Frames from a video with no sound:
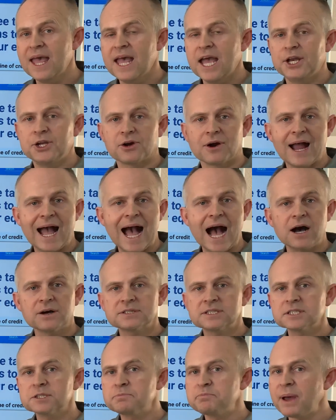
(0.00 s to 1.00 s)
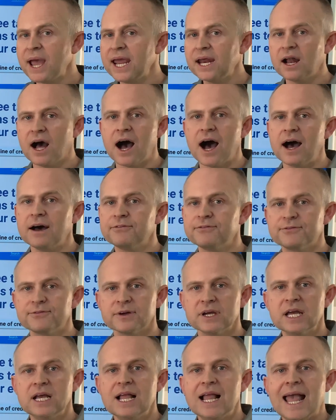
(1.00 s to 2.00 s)
and your house is paid off
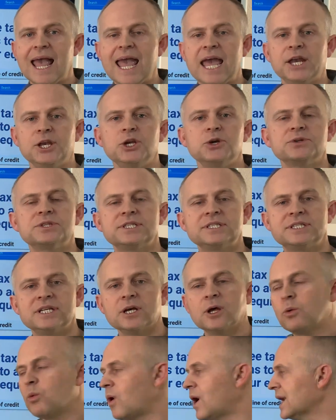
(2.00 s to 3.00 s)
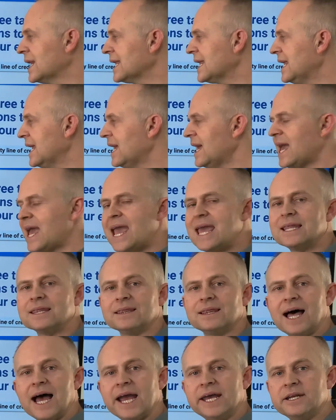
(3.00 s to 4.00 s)
and you still want to get a
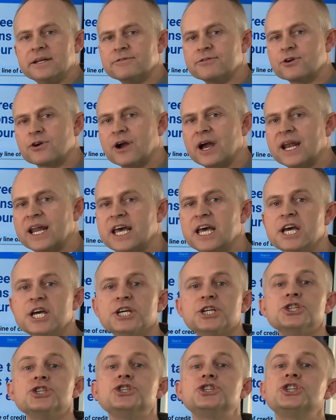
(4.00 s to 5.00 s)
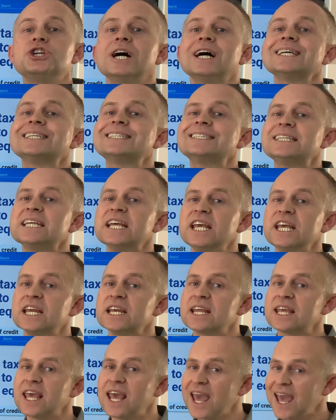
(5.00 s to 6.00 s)
line of credit just
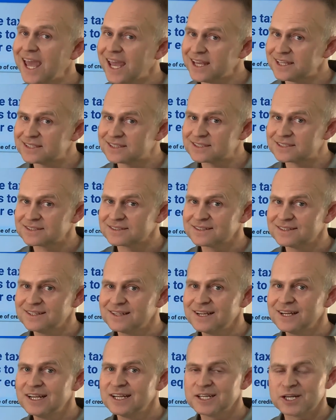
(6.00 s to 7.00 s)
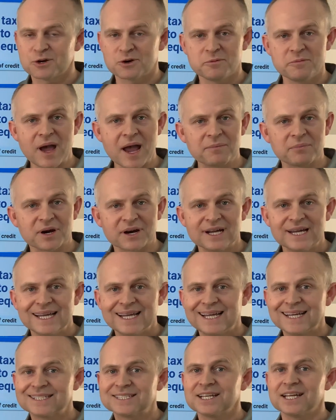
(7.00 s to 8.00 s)
in case. Now remember,
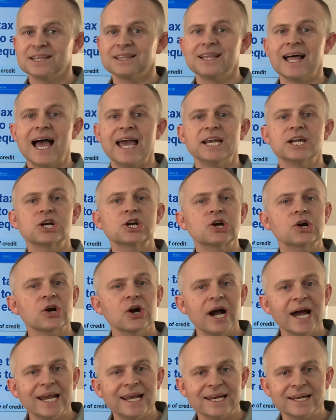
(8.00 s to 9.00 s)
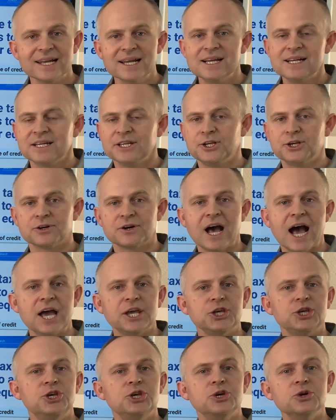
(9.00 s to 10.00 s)
it's a line of credit. You're not
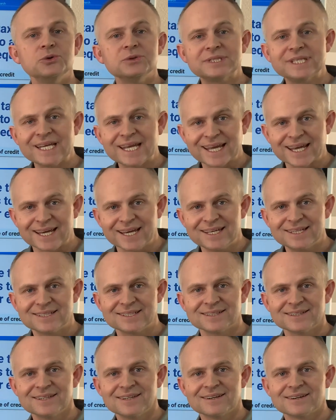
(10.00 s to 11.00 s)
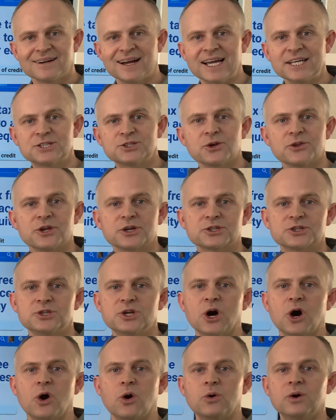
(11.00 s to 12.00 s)
using it, right? So there's
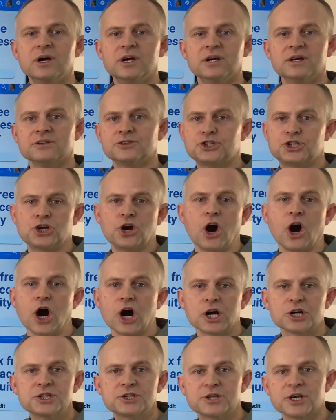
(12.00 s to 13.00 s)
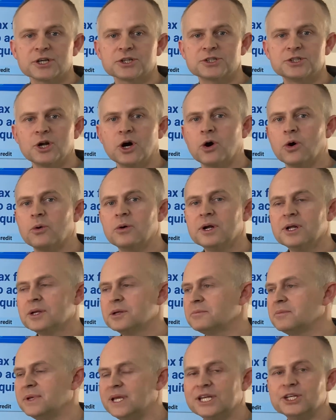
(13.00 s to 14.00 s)
no charge, there's no
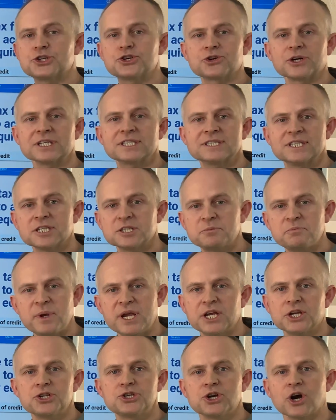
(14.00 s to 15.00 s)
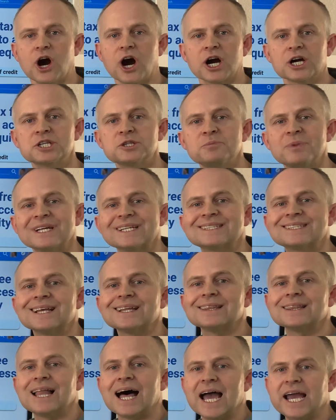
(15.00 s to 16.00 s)
interest that's being charged, but it's a
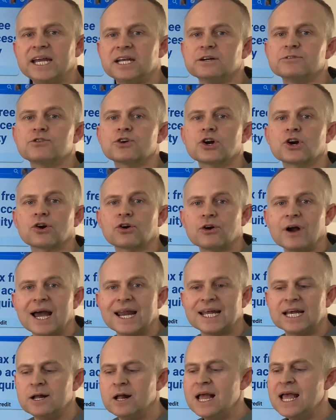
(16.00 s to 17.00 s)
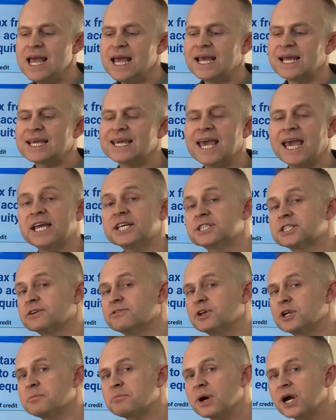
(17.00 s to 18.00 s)
line of credit in case
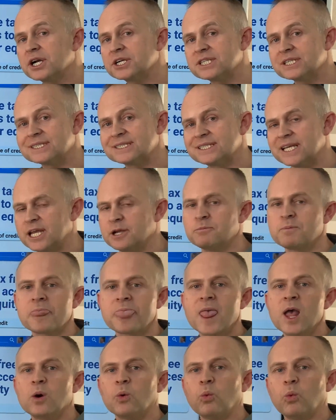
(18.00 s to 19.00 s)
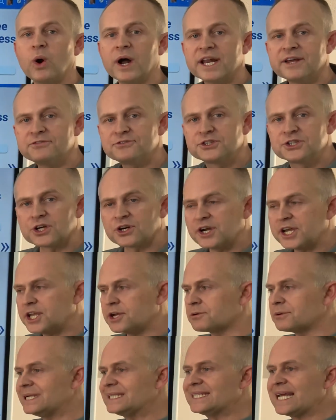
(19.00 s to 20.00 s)
of an emergency. What if during
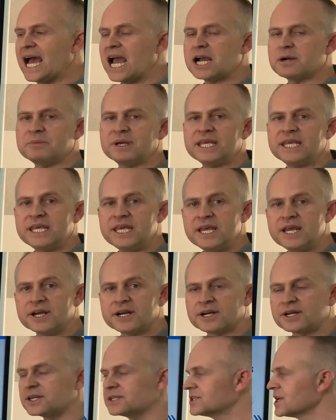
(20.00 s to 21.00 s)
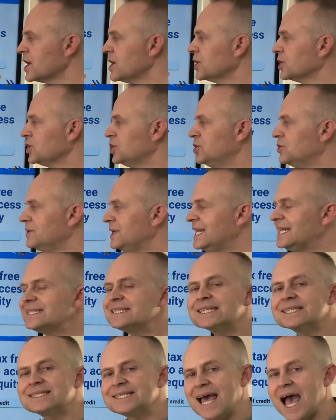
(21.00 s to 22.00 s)
your retirement years, you need
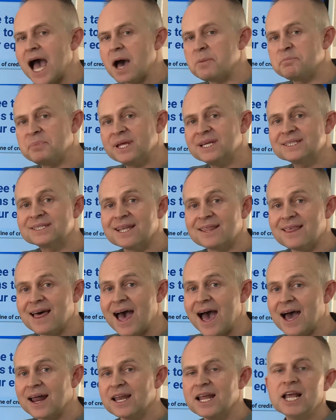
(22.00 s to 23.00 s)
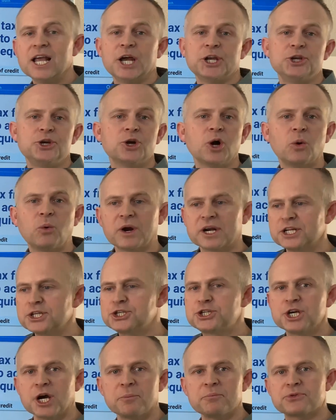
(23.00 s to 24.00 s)
to tap into that and you don't want to
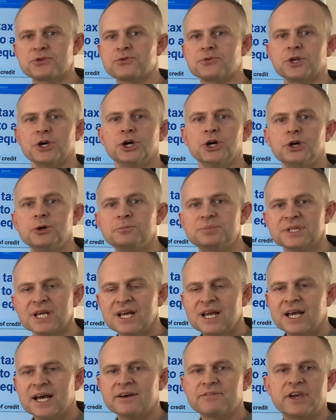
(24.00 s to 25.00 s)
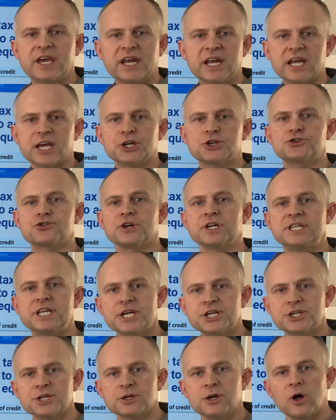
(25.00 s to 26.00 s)
jump through the hoops of getting a
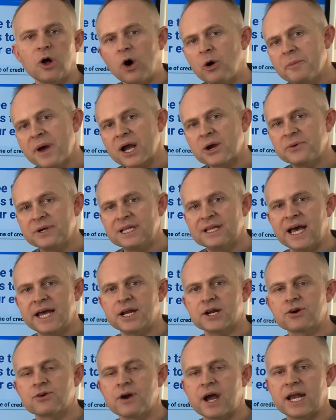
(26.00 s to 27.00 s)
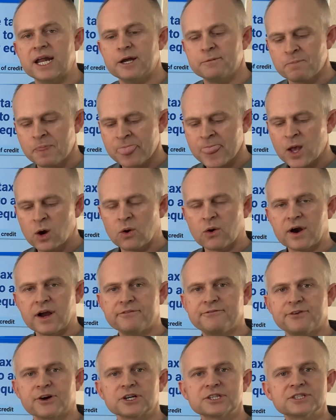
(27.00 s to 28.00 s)
traditional home equity line of credit or
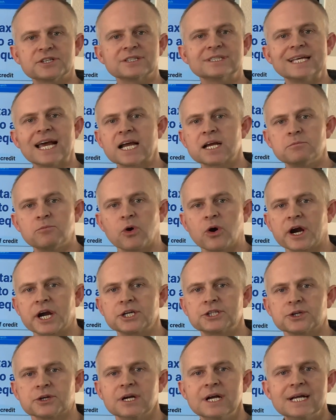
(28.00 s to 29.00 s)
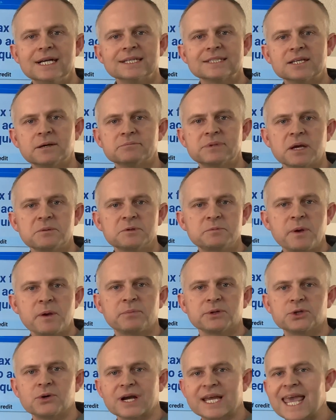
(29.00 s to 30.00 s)
a first or second mortgage, or sometimes
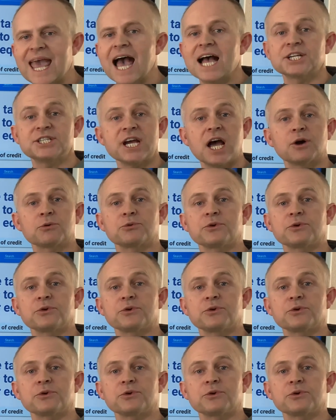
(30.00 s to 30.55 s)
people do a cash out